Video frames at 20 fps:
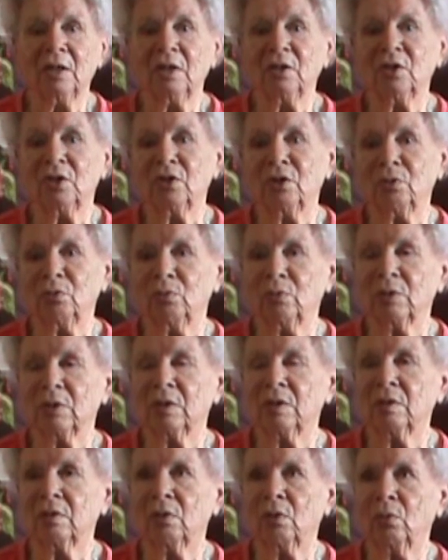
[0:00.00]
She was
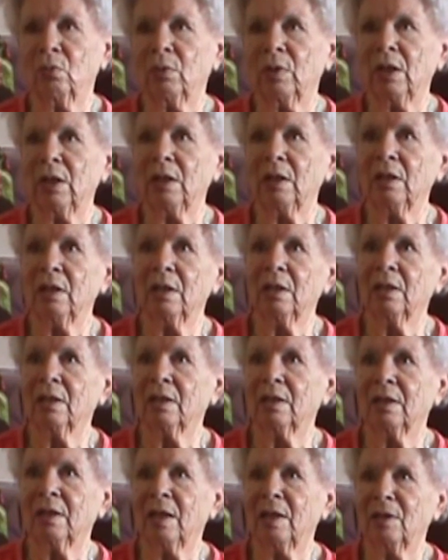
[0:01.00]
sewing
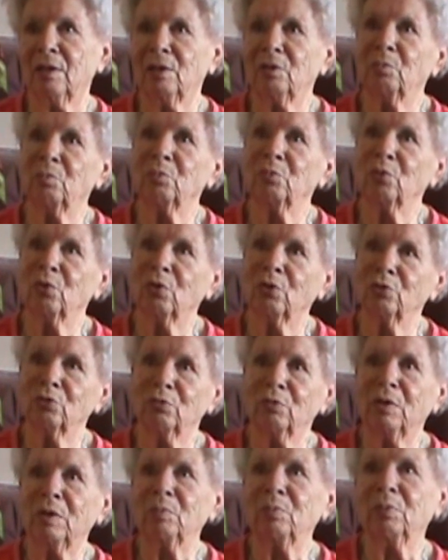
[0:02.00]
and
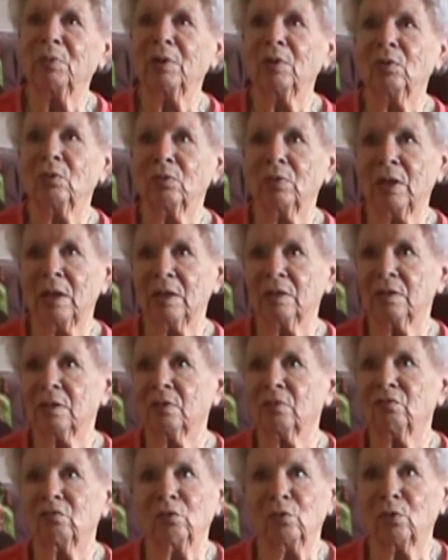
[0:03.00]
embroidering
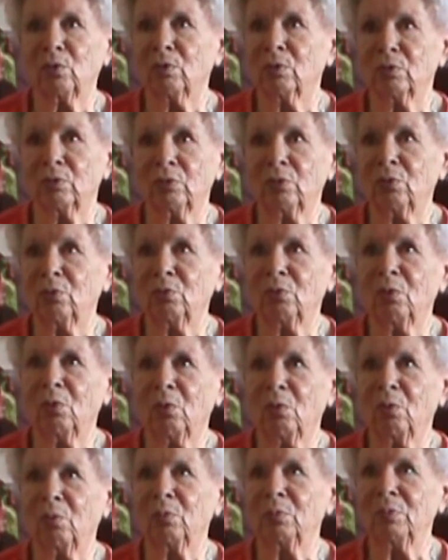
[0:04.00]
pillowcases for her new
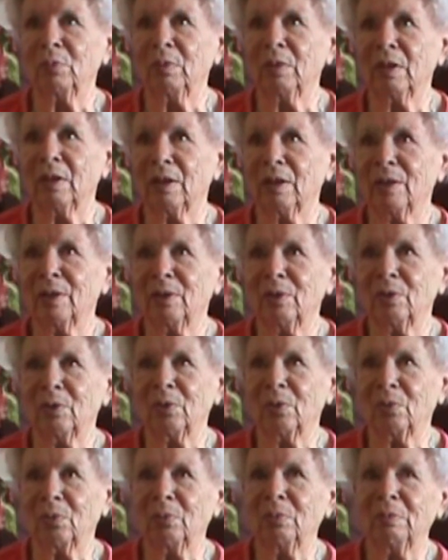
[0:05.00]
home, you
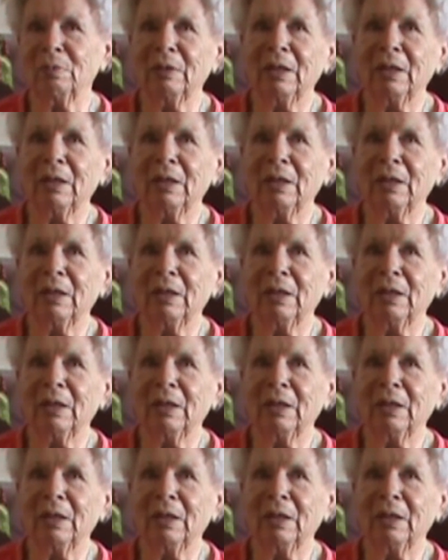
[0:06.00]
know,